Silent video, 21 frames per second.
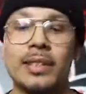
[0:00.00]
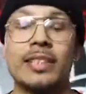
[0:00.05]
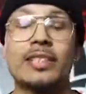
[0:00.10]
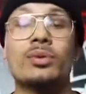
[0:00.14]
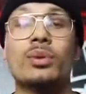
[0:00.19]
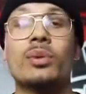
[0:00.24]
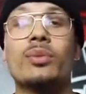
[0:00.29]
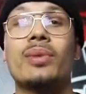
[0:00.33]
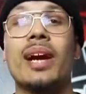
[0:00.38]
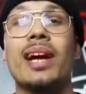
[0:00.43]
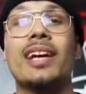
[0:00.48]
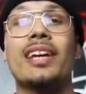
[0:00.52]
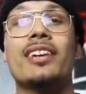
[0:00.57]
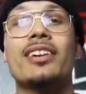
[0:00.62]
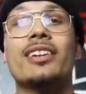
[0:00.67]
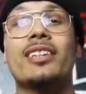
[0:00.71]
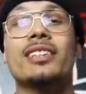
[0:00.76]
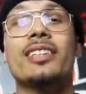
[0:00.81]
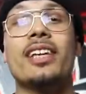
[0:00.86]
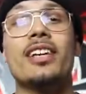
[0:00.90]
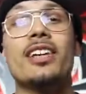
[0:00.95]
This one right
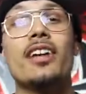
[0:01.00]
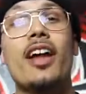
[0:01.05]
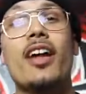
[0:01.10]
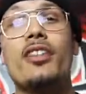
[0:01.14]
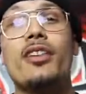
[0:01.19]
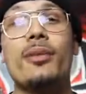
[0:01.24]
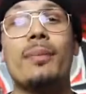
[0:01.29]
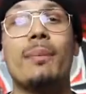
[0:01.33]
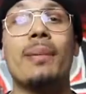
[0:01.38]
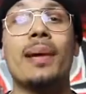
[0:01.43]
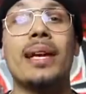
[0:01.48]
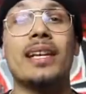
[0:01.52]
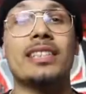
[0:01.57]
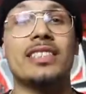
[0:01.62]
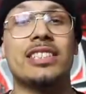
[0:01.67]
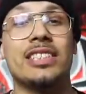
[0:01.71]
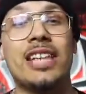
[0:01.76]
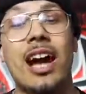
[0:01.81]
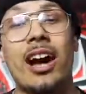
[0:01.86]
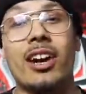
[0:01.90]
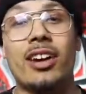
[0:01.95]
here is another big
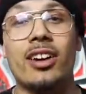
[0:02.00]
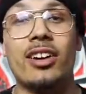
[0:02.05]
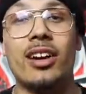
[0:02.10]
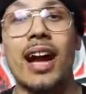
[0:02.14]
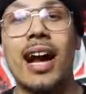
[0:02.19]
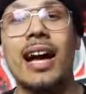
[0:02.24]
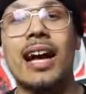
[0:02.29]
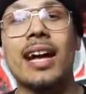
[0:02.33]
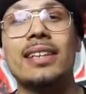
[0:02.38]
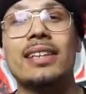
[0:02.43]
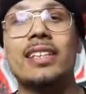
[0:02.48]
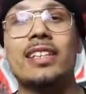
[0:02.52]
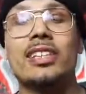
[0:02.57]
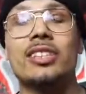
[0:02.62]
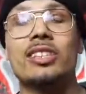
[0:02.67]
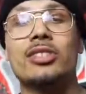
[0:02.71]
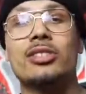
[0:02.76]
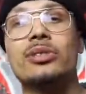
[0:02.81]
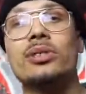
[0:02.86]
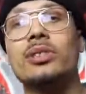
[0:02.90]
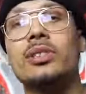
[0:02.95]
shocker. I got the
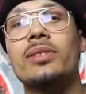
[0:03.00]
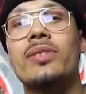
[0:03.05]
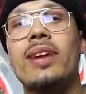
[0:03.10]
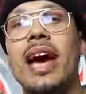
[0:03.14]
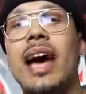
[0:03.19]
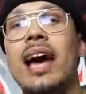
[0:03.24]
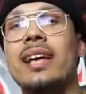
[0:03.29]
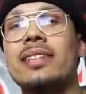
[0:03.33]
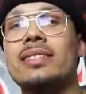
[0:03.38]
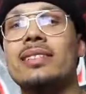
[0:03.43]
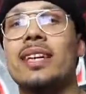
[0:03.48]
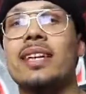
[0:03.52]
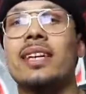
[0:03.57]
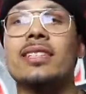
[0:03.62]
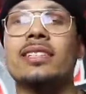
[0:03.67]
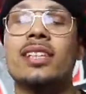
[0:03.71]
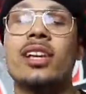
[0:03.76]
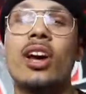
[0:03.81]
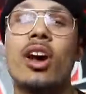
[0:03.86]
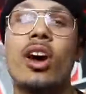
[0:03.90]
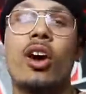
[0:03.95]
exclusive
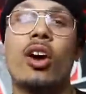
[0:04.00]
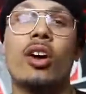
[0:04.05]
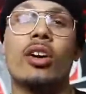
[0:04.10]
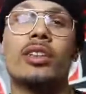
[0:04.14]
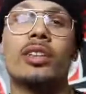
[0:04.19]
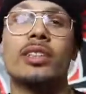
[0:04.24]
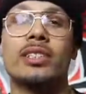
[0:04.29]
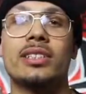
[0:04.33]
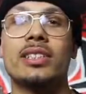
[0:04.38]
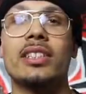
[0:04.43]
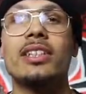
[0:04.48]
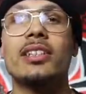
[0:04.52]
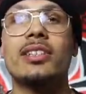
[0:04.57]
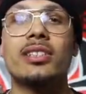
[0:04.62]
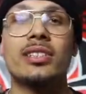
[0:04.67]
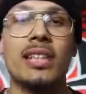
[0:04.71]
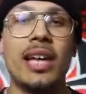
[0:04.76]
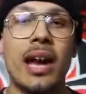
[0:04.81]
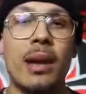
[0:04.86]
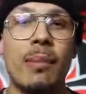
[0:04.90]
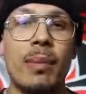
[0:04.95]
access on the
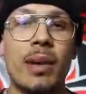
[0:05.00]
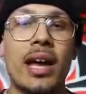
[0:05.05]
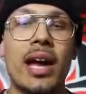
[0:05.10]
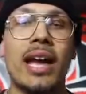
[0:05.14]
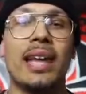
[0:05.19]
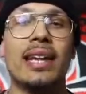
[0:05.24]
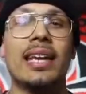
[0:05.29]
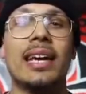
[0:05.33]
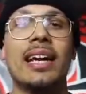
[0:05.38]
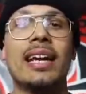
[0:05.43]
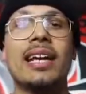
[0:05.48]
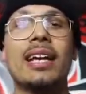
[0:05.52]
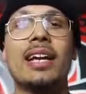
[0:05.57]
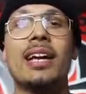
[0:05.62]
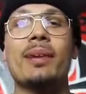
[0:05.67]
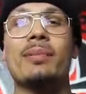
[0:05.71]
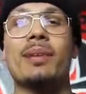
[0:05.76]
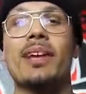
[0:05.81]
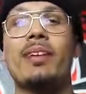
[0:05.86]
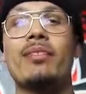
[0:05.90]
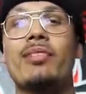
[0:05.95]
sneakers app, and they ended
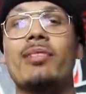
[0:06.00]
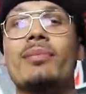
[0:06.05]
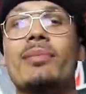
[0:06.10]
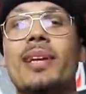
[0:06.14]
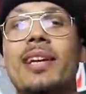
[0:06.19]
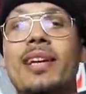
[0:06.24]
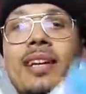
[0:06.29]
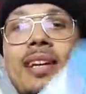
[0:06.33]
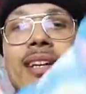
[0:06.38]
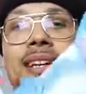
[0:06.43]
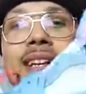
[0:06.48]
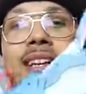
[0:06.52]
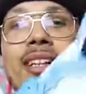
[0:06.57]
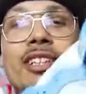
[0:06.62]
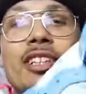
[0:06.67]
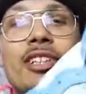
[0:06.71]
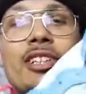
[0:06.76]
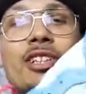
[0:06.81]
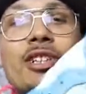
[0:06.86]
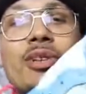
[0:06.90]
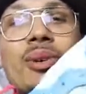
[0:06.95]
up giving me
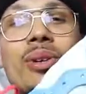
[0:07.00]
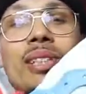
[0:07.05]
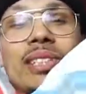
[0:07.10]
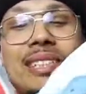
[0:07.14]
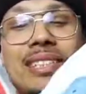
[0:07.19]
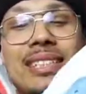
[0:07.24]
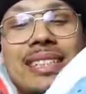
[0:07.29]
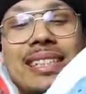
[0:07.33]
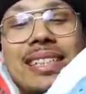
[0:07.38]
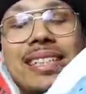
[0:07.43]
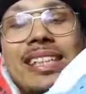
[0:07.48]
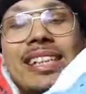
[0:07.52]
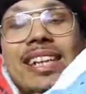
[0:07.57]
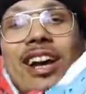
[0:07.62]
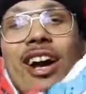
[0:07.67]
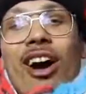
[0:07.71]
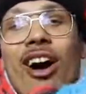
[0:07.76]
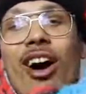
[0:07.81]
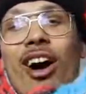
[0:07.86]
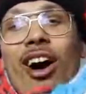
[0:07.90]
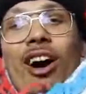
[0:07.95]
the U N C
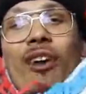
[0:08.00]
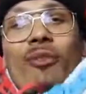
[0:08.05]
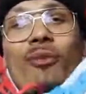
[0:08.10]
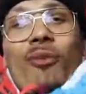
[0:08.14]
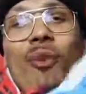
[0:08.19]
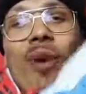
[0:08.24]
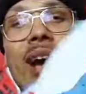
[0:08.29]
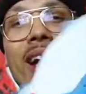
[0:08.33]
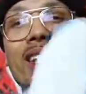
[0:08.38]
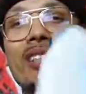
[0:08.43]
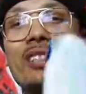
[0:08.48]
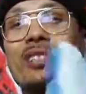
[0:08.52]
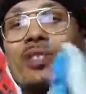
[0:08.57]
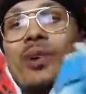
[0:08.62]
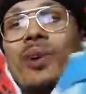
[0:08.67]
Off White